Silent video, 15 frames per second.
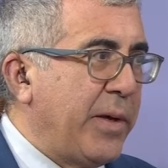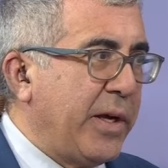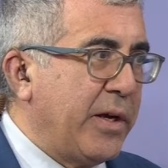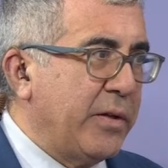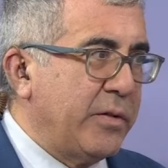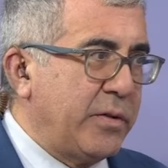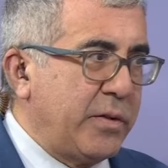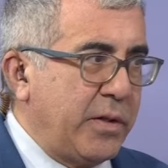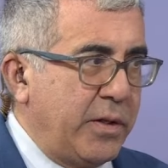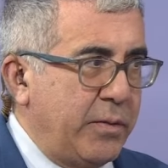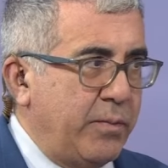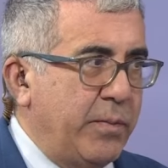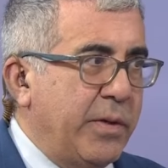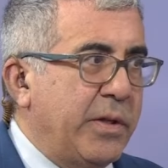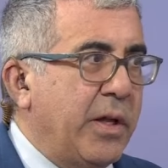Because uh,
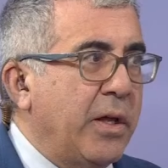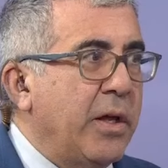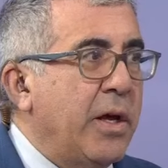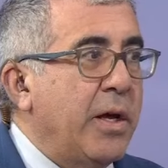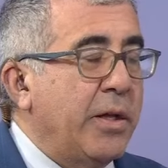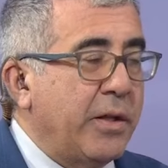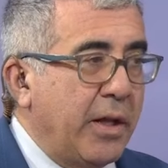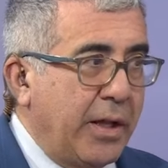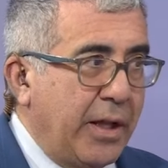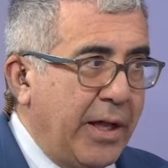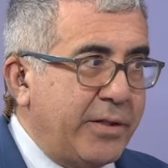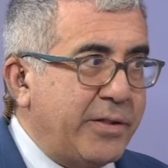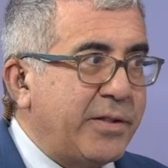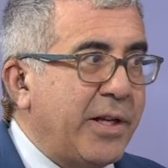The, the, less it